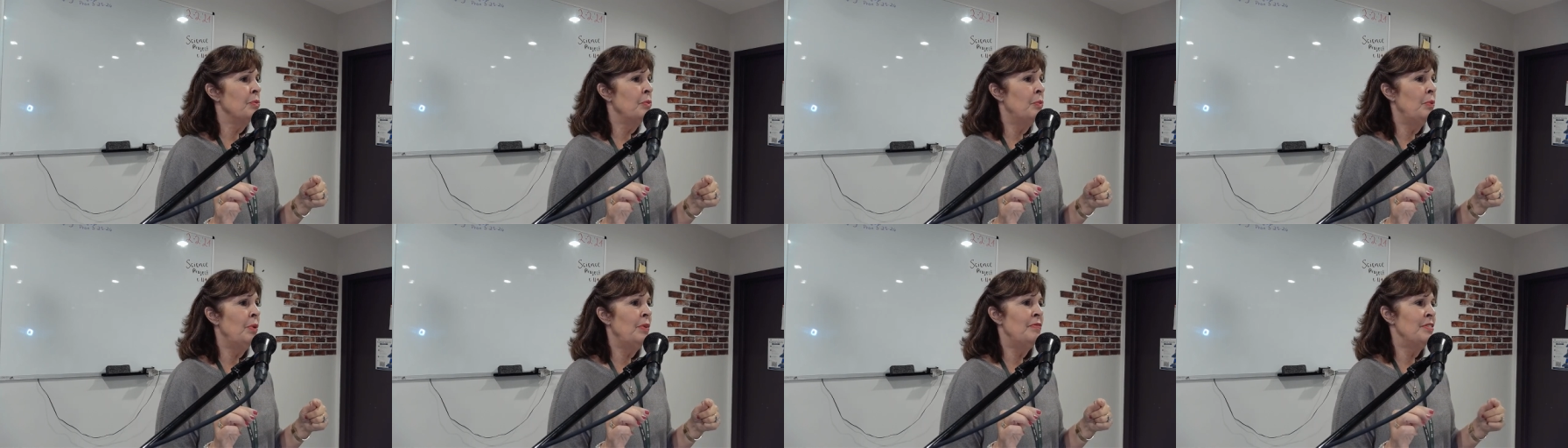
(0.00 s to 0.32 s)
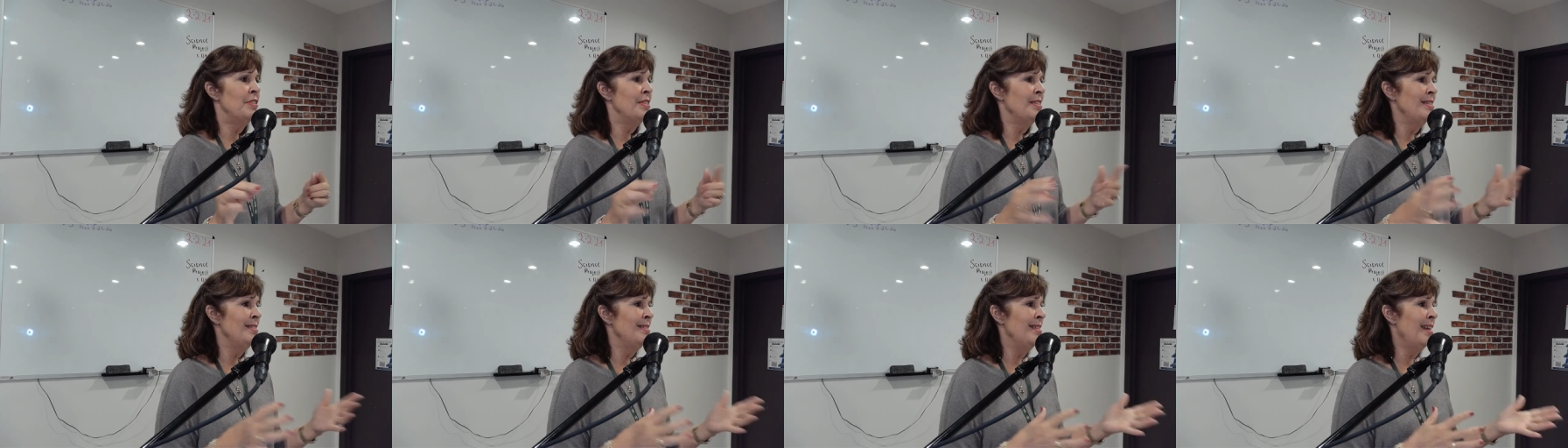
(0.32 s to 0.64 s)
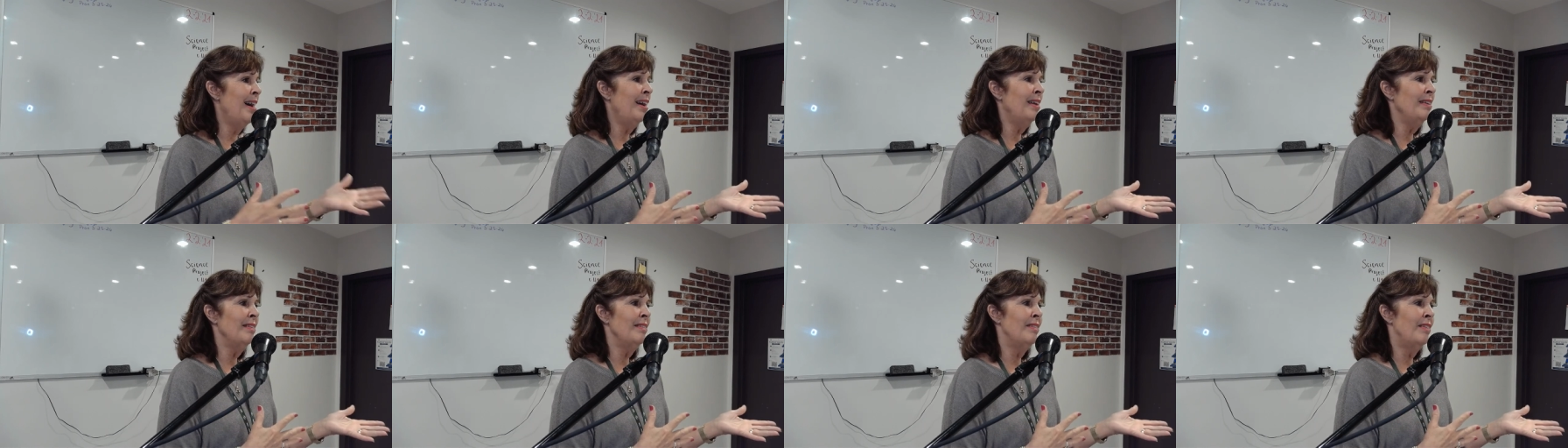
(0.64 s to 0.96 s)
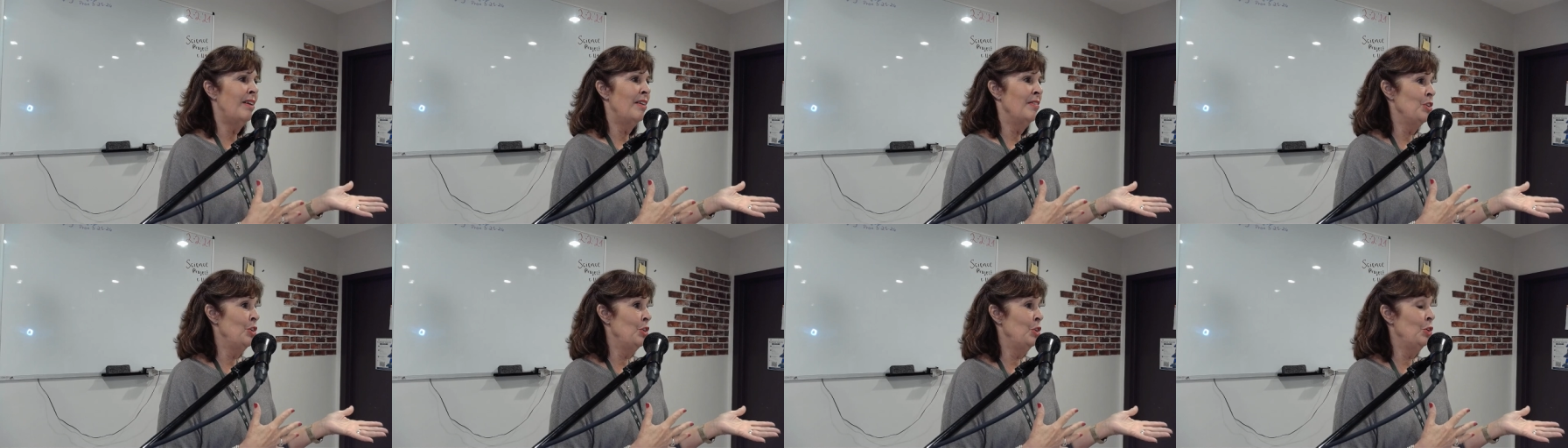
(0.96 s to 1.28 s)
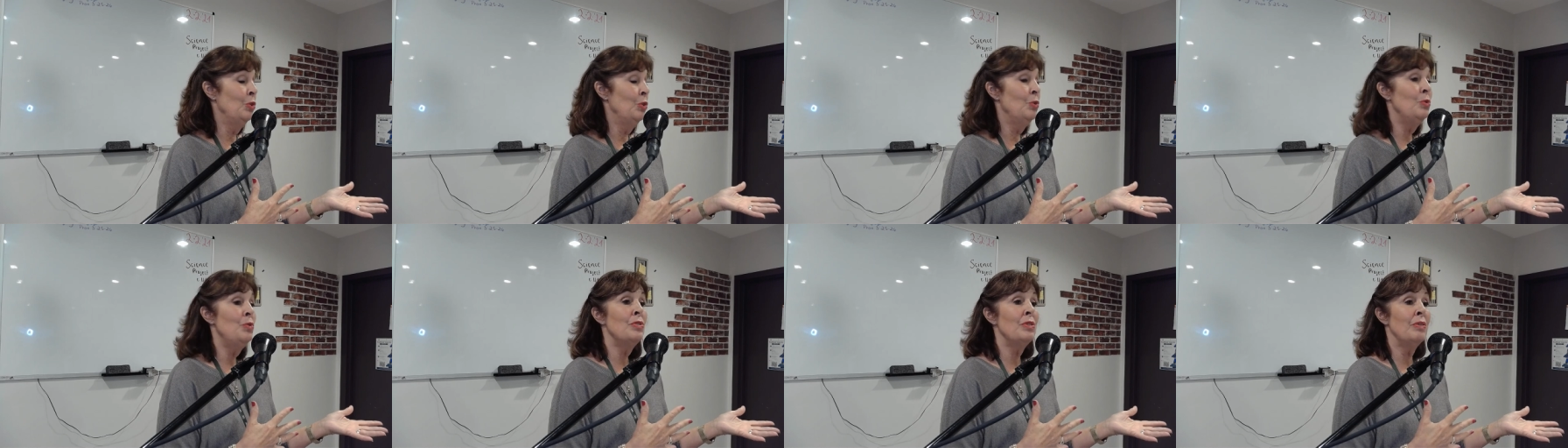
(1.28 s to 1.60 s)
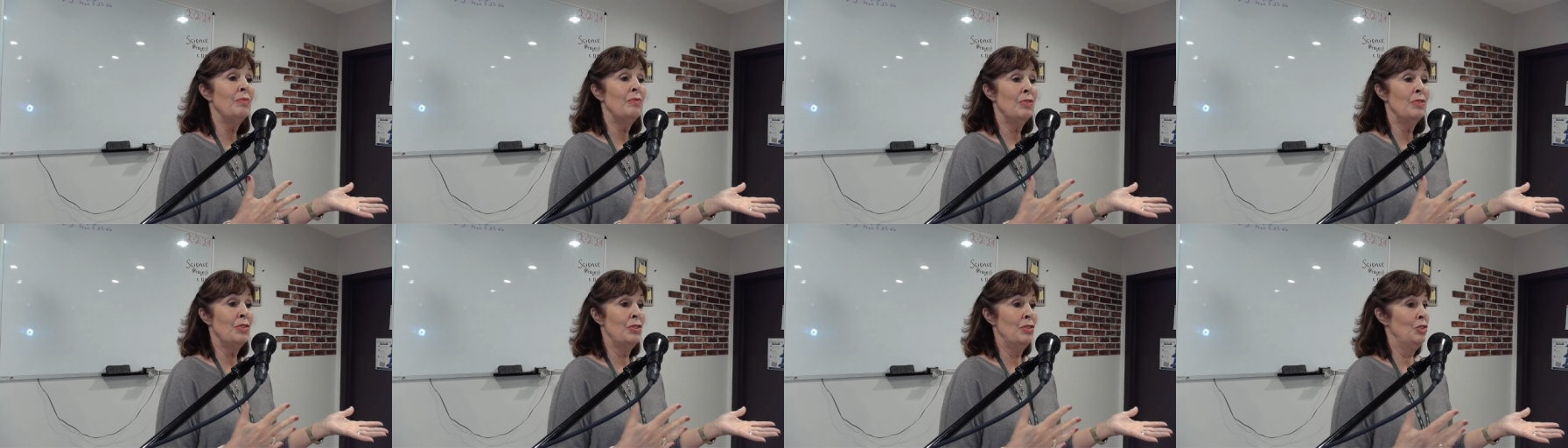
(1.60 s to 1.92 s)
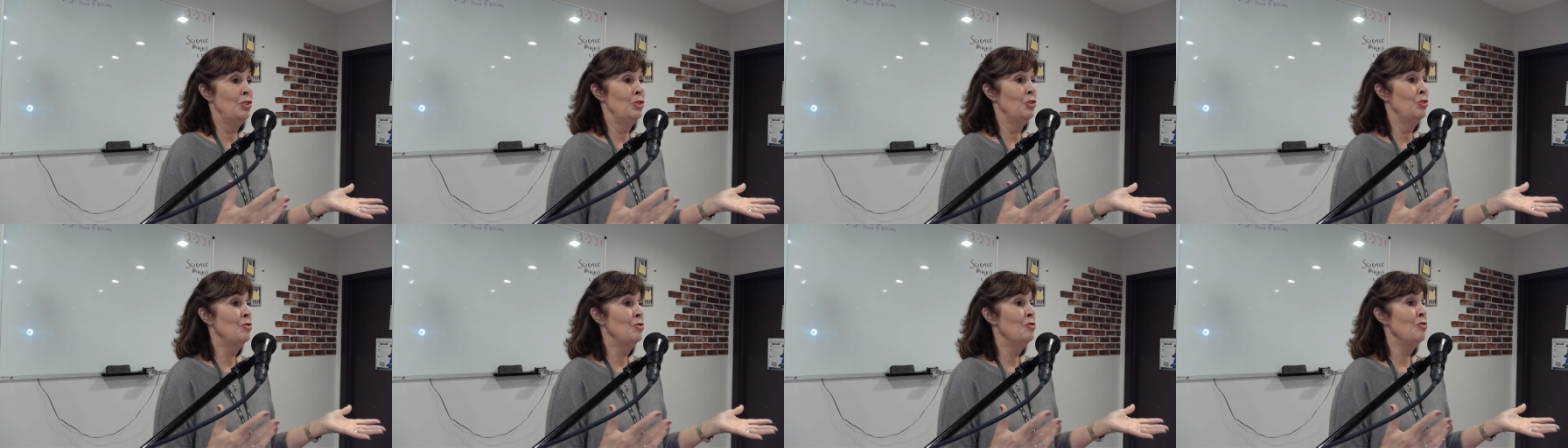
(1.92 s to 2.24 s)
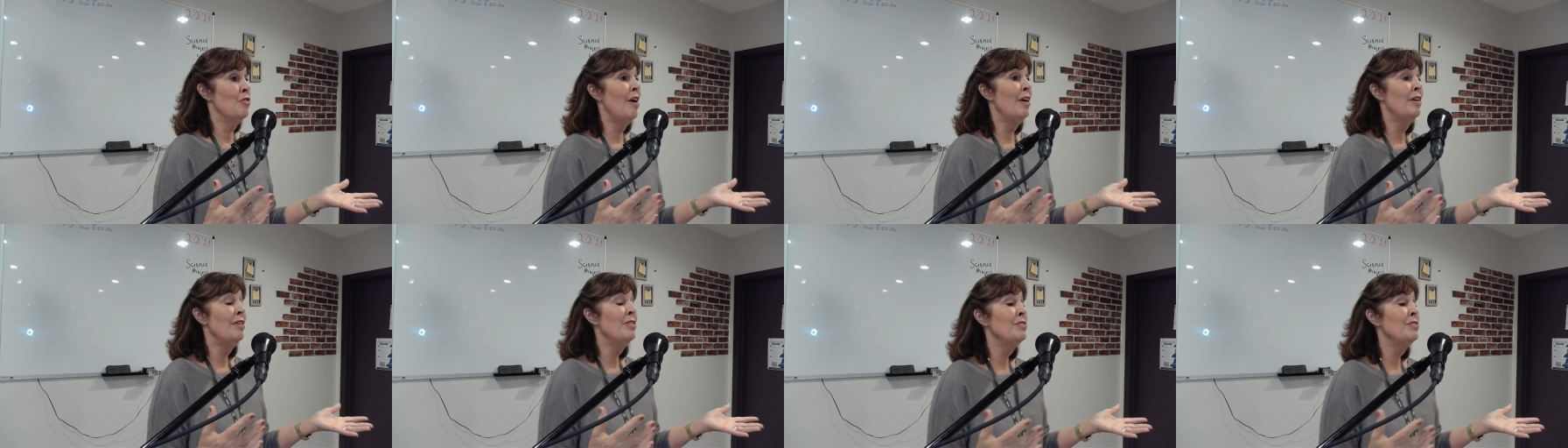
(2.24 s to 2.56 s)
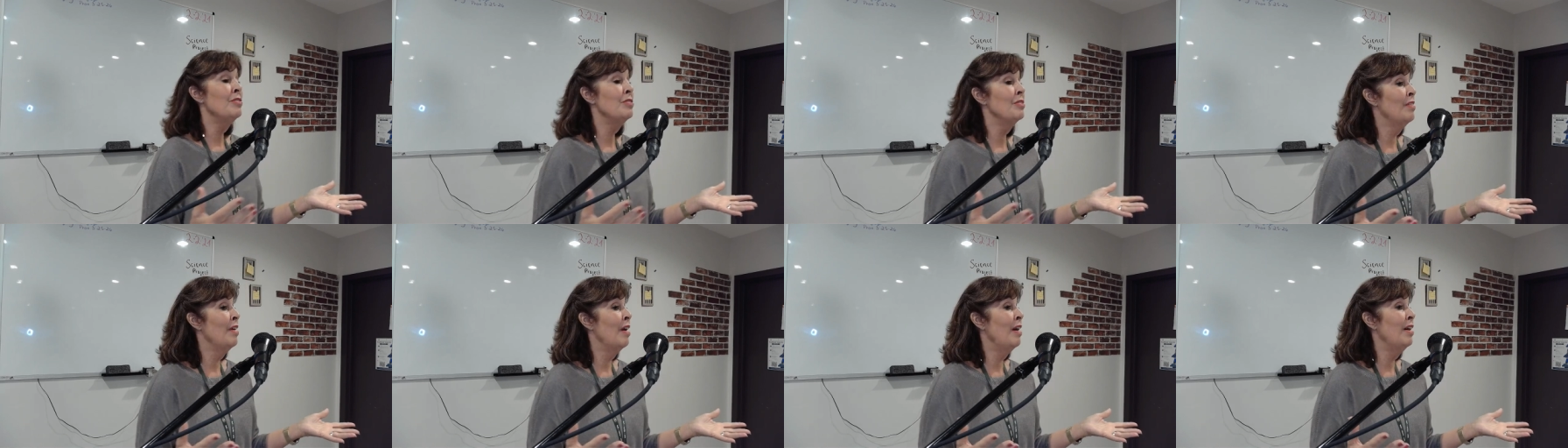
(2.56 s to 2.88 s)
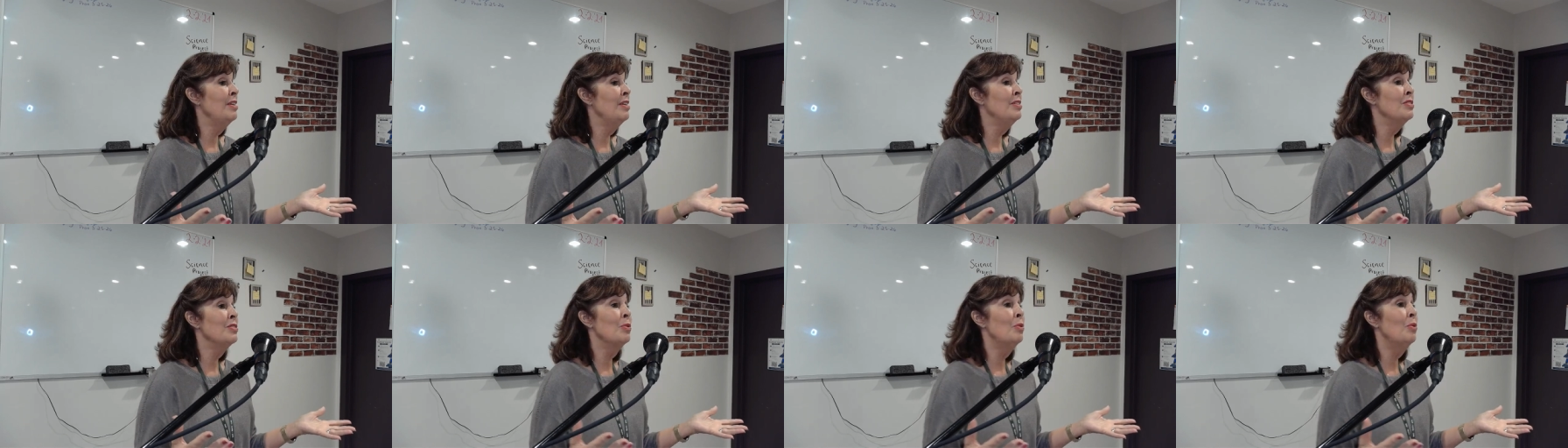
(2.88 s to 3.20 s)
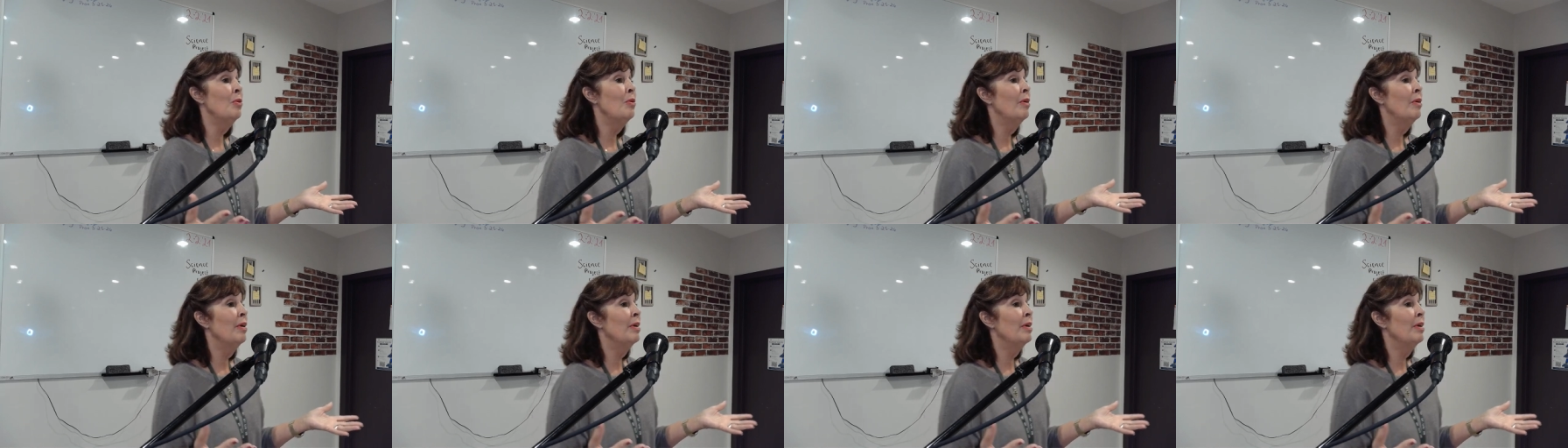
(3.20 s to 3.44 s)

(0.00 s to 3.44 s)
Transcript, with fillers: We've seen that on the news for the junior hires and the high school